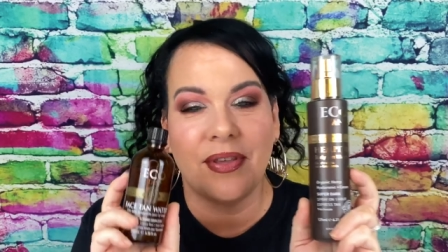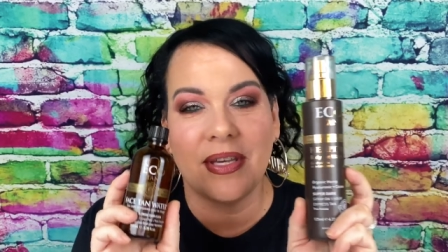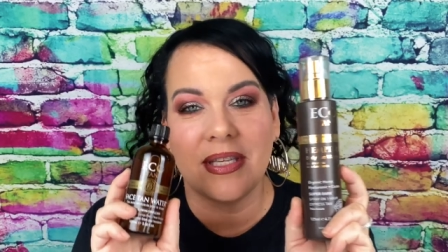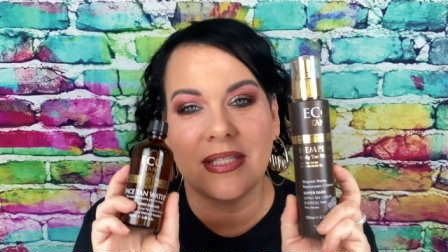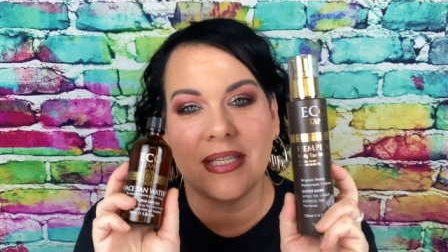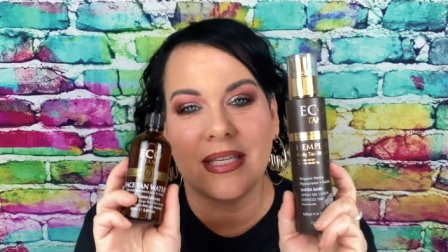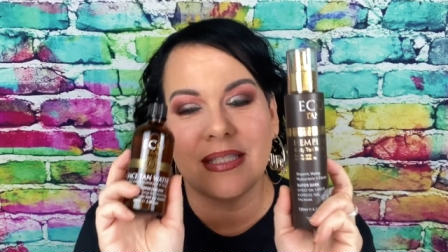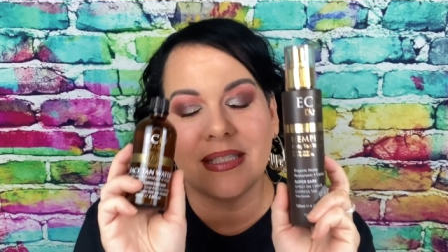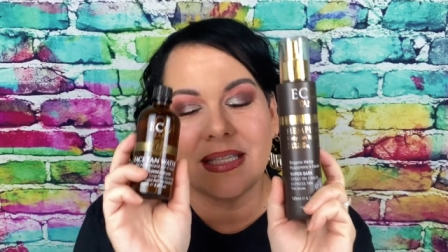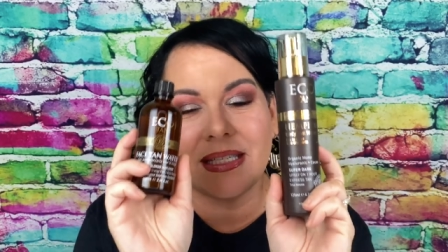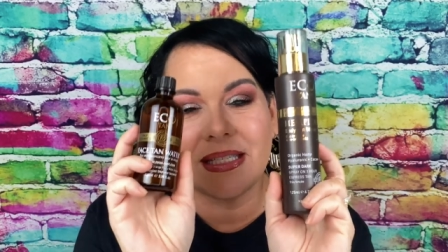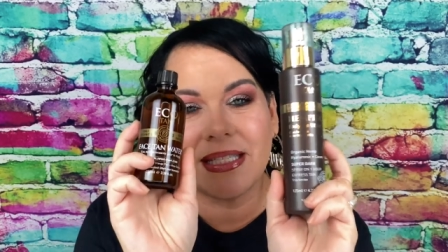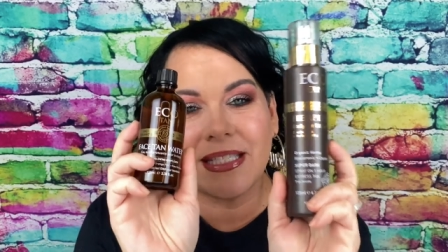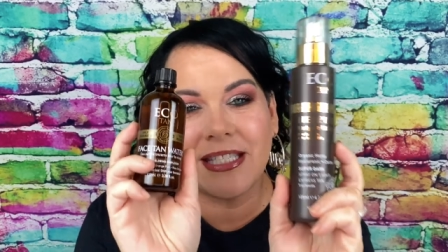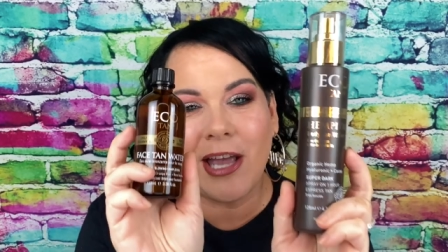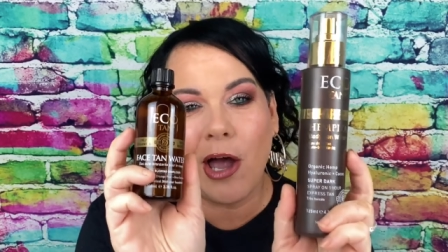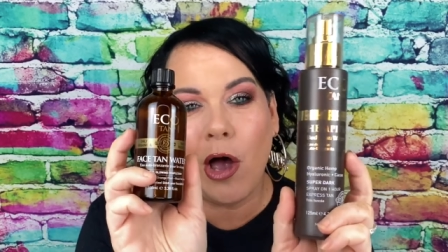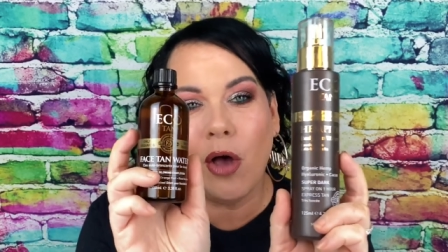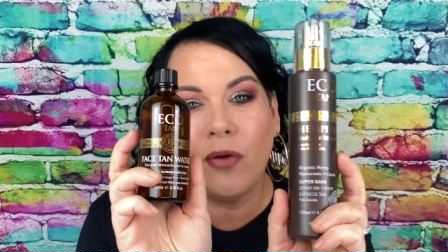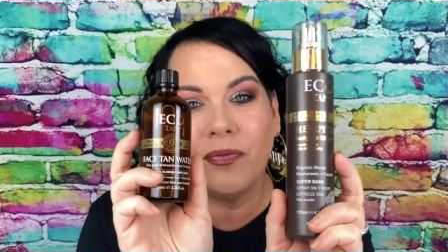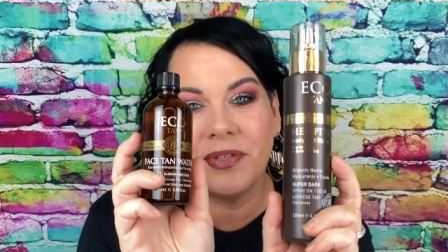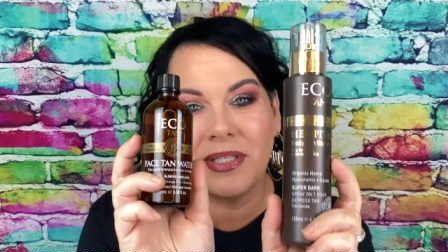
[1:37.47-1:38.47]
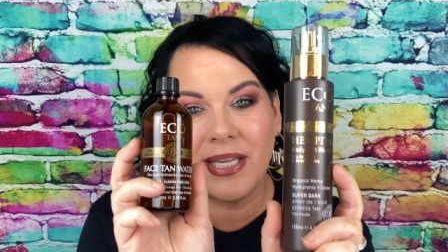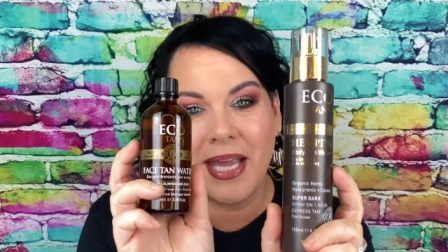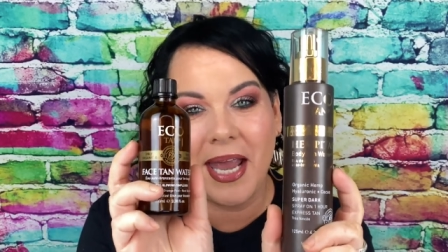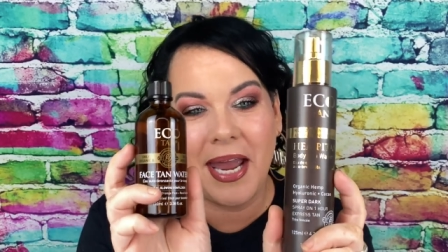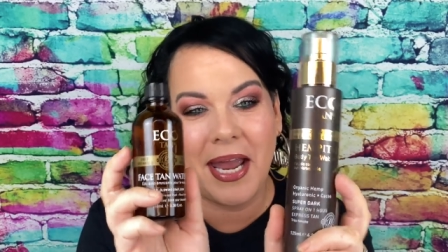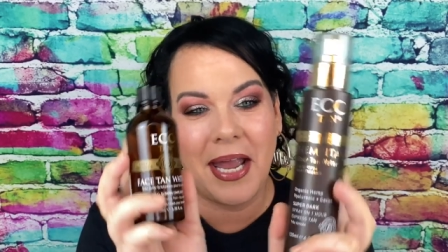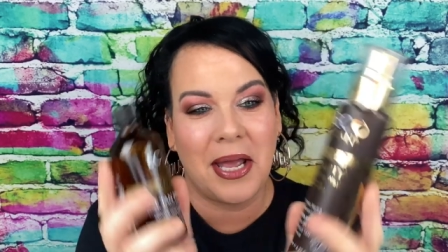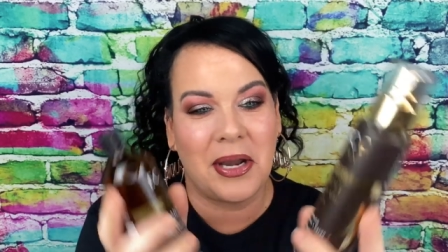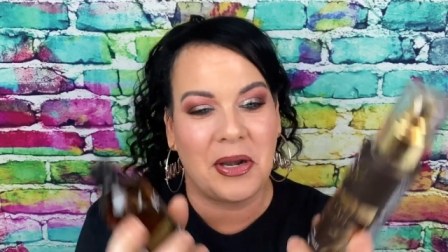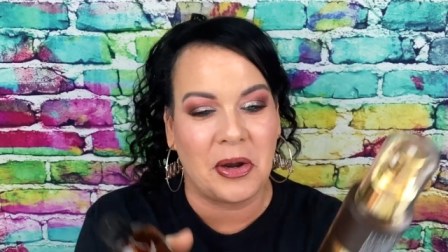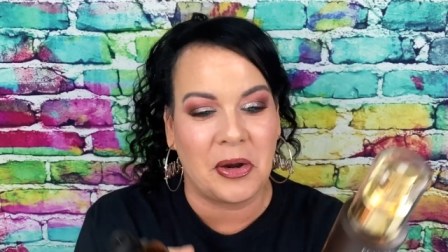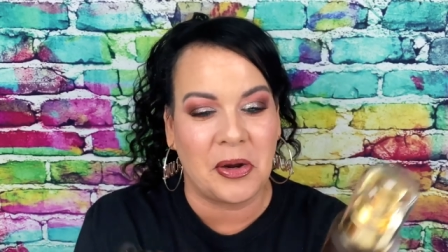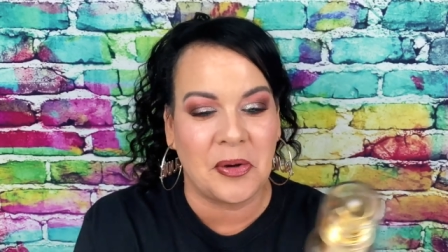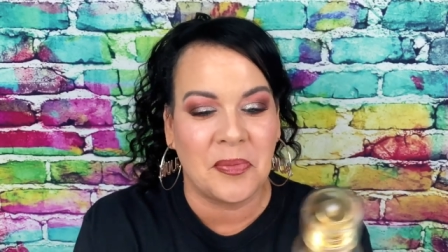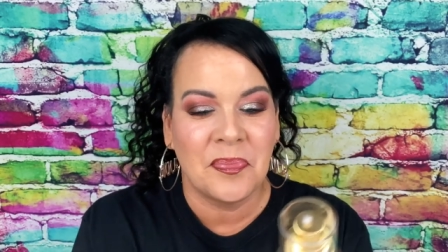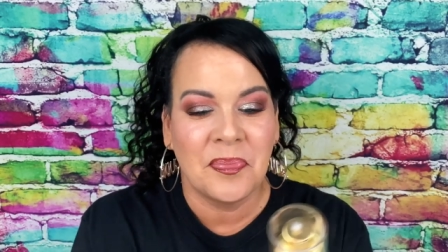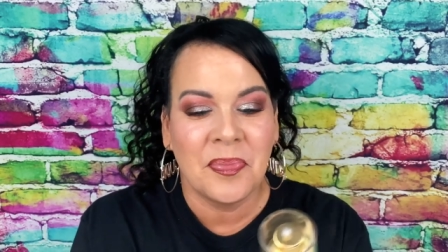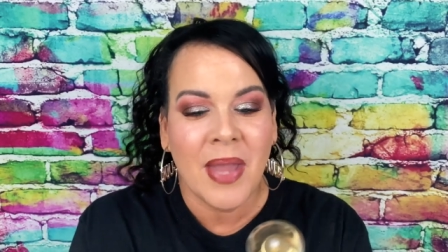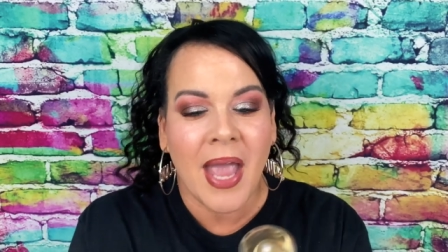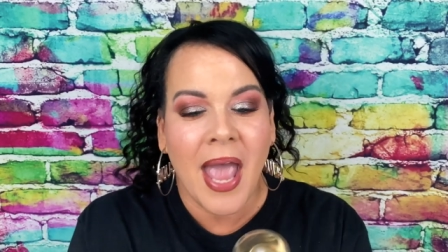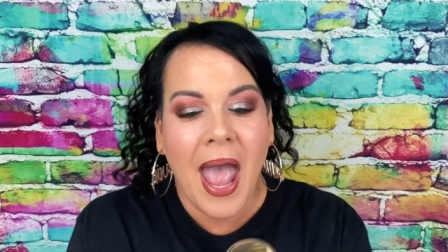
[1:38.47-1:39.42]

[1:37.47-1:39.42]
This is a self tanner.